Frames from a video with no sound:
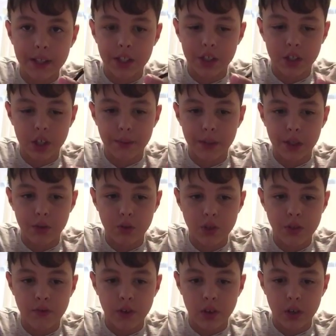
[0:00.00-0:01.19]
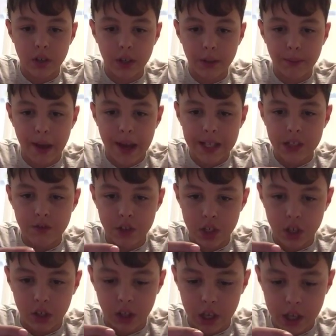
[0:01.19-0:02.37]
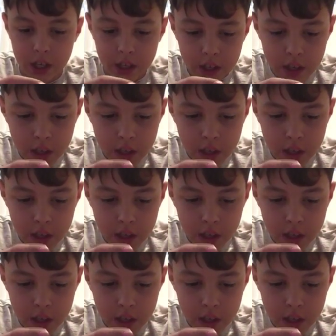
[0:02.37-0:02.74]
This is going to be used for like bass fishing a lot.